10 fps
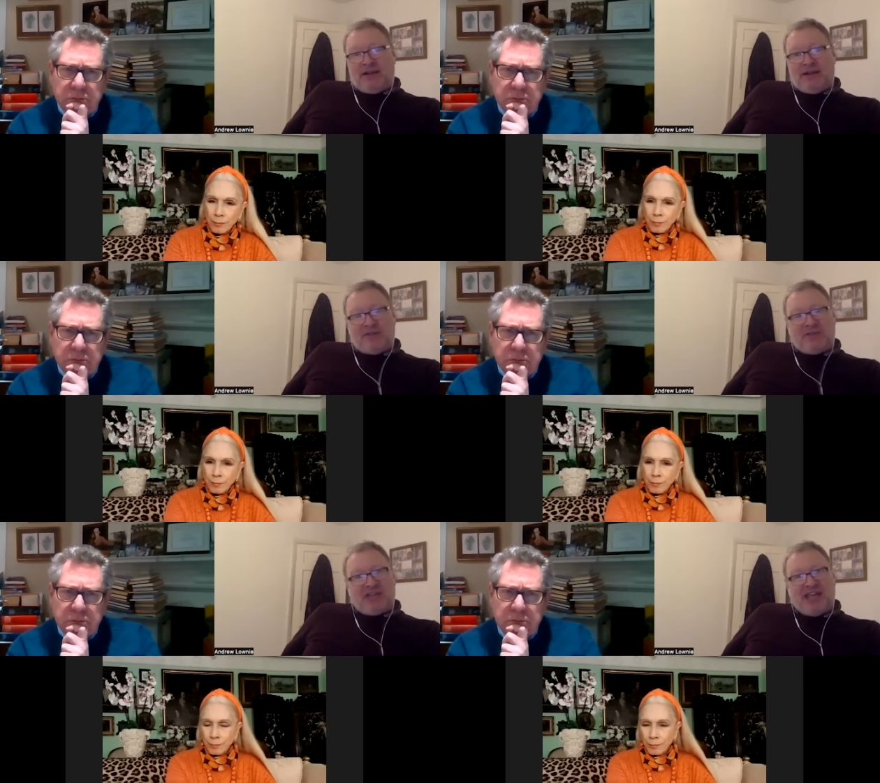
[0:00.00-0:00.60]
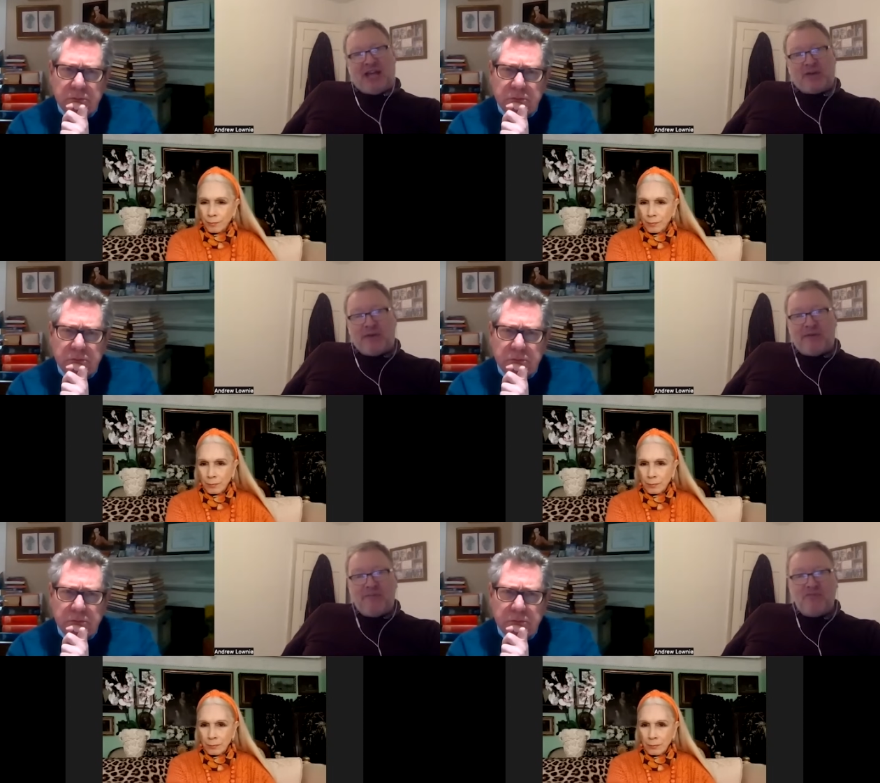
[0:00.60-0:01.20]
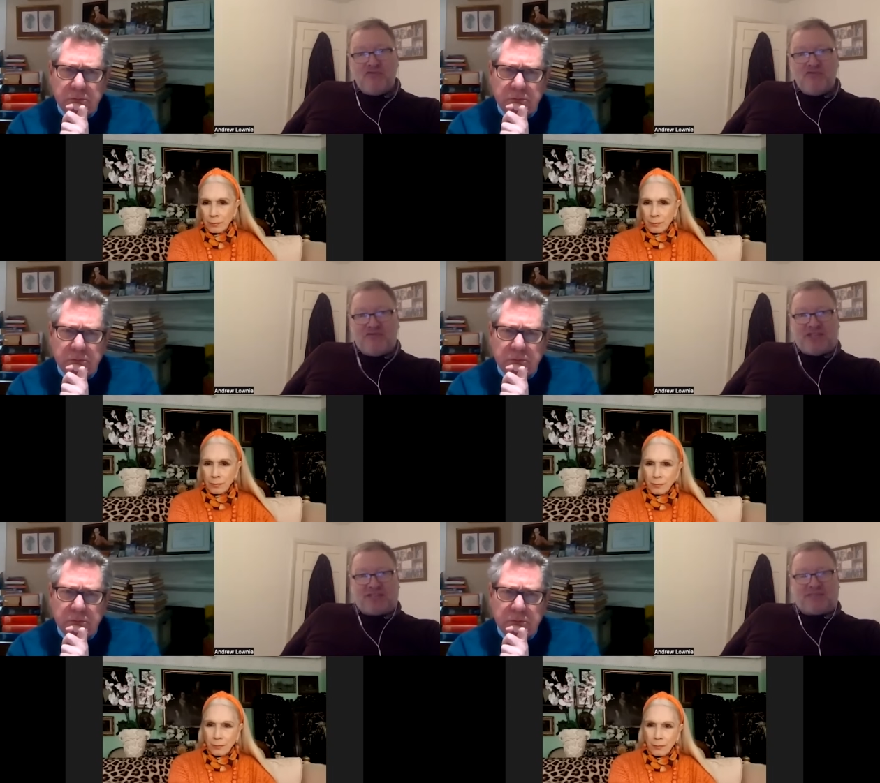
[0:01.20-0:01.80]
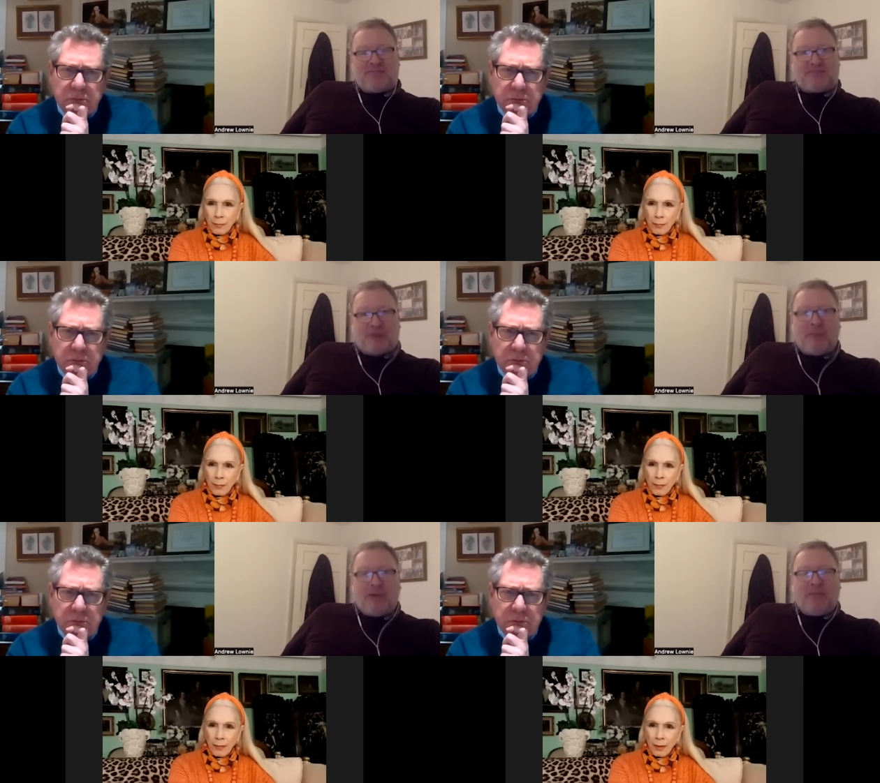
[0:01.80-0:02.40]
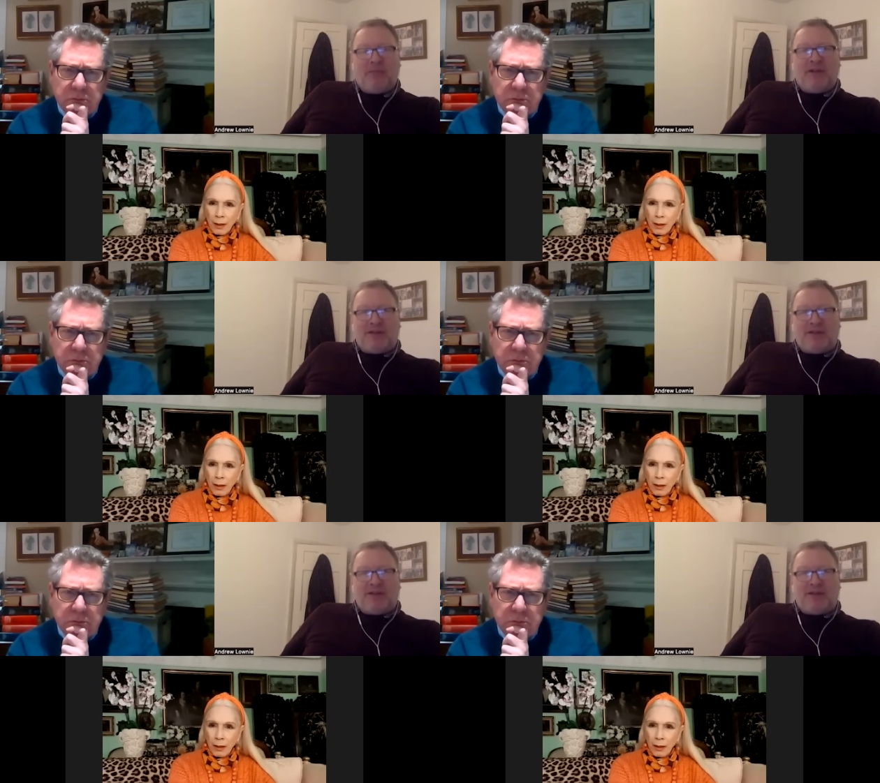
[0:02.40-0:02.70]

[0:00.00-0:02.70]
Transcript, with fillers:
Speaker 1: I'd be thinking, how do I remove this problem,